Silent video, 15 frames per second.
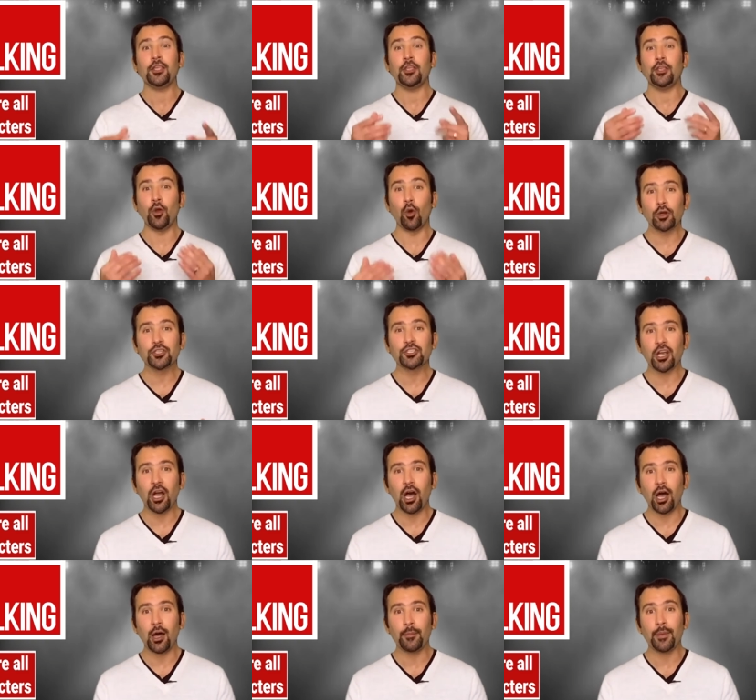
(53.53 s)
Your
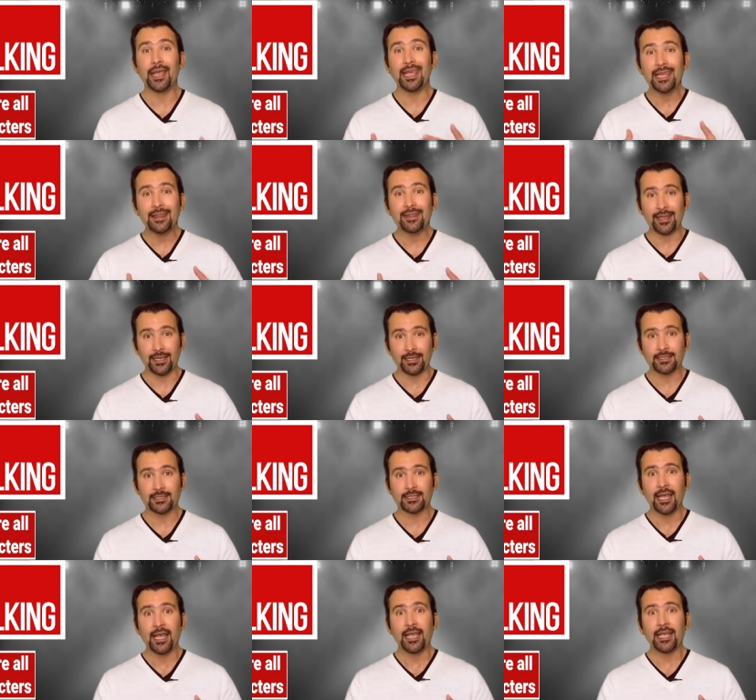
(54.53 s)
job in
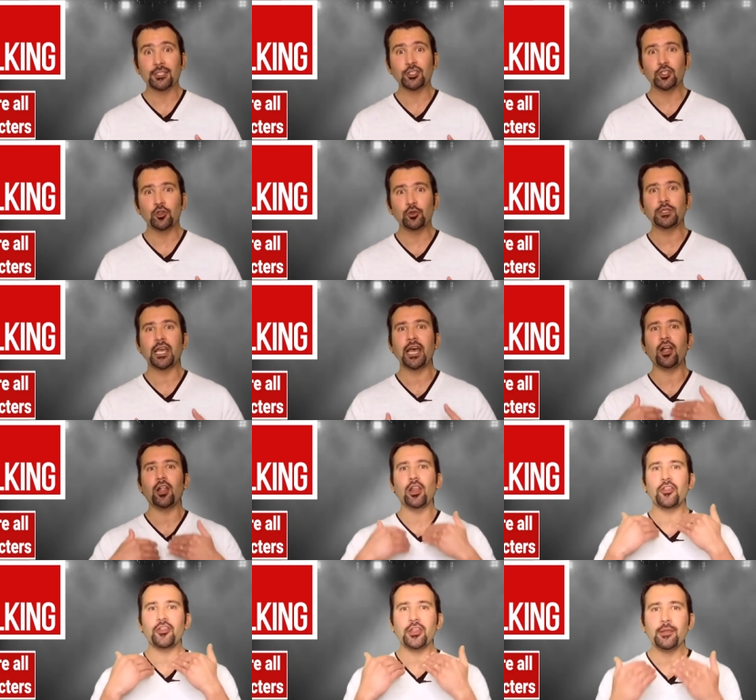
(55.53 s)
this is to
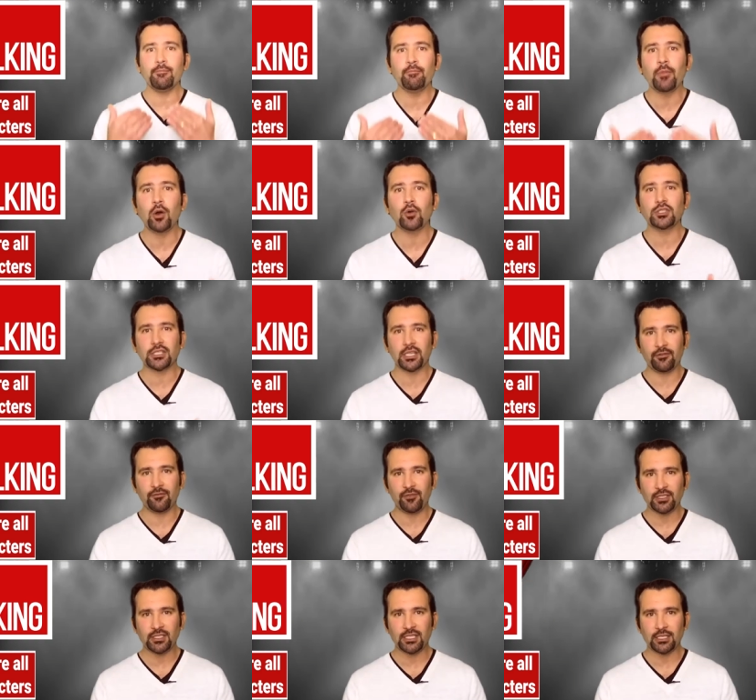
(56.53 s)
tell the most
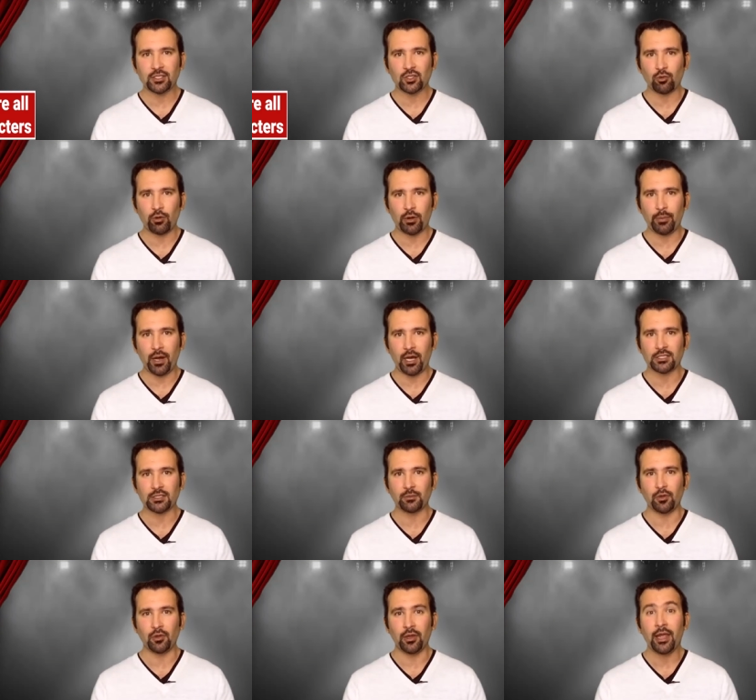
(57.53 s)
convincing story
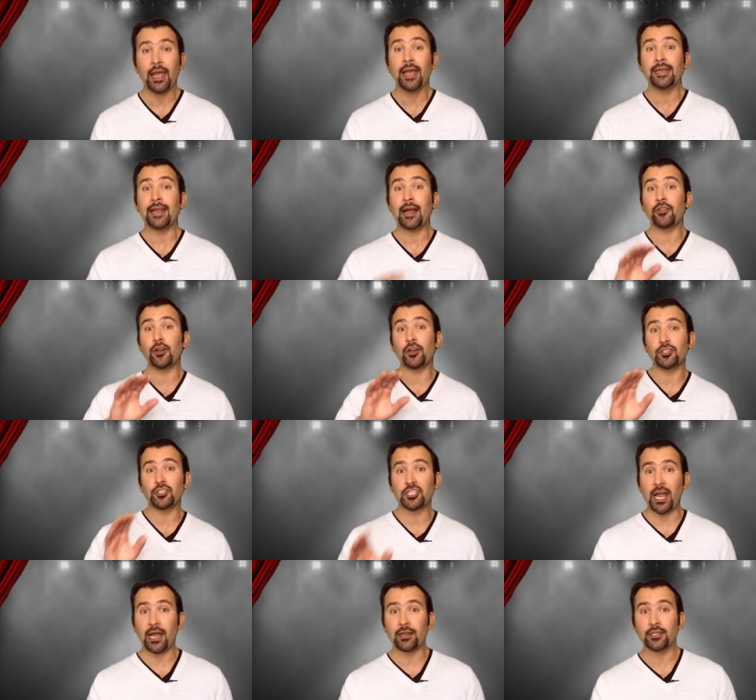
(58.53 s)
possible. Now, there are
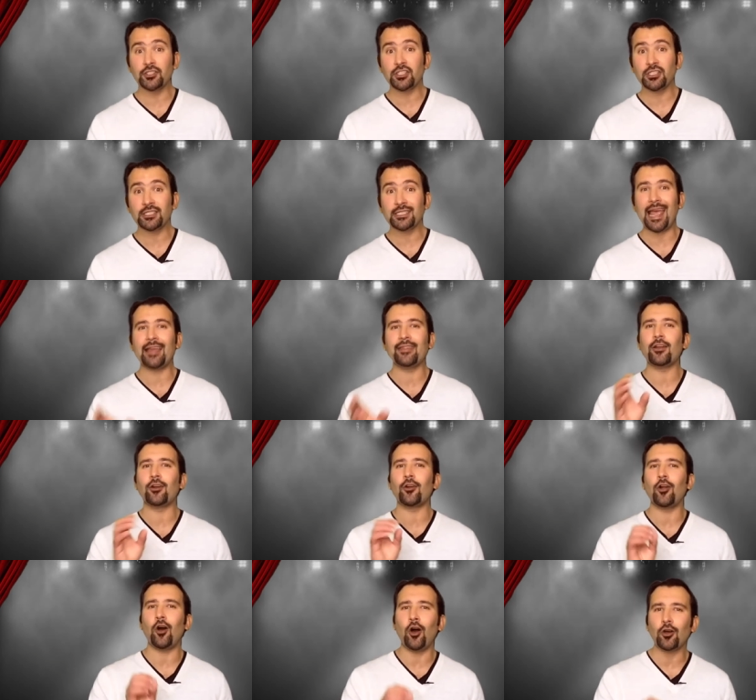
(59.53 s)
challenges and
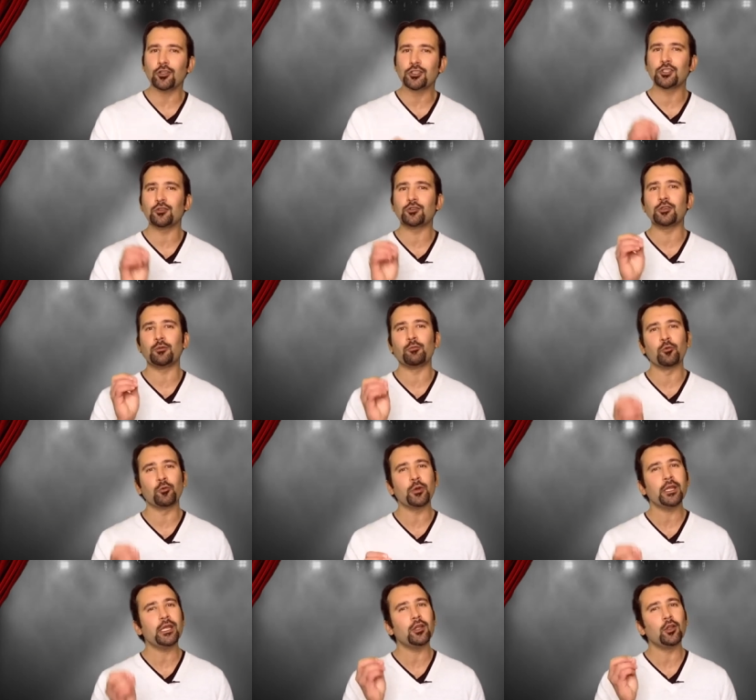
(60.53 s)
there are also some
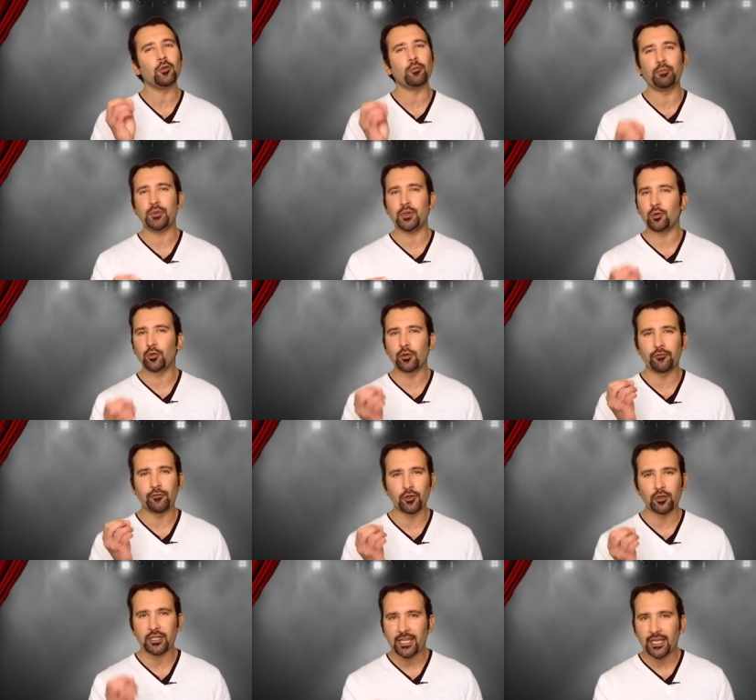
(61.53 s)
real
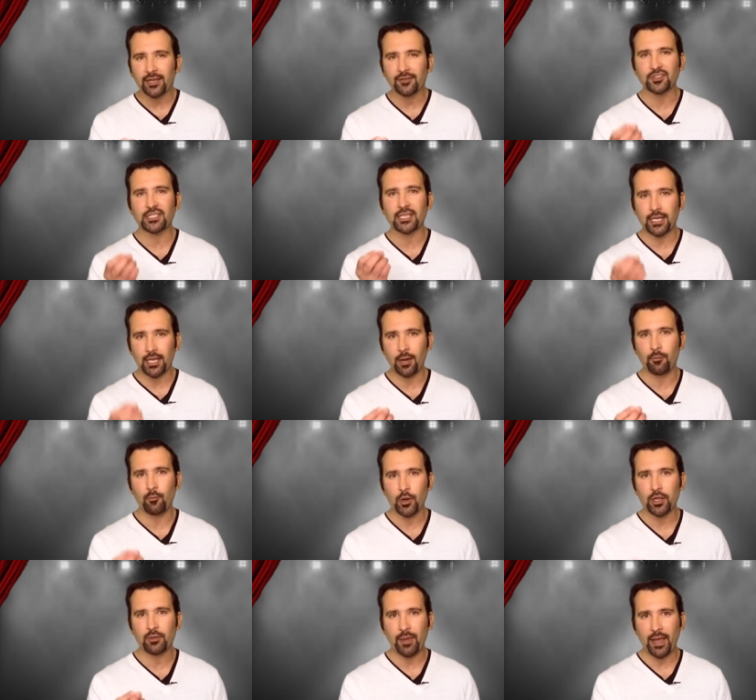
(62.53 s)
beautiful gifts that come with